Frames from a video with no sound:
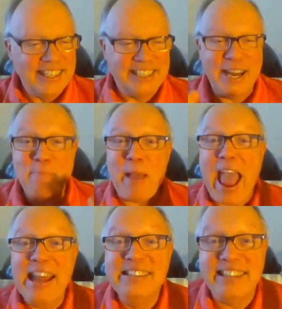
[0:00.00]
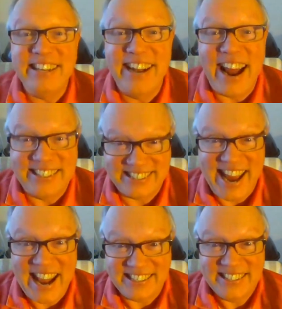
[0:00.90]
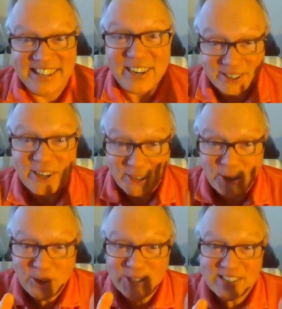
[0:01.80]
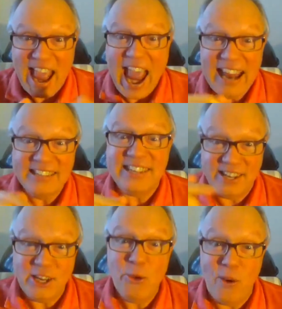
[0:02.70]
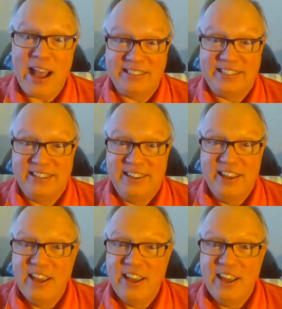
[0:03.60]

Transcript: the ship ends in the United States. The, the cruise ends in the U.S.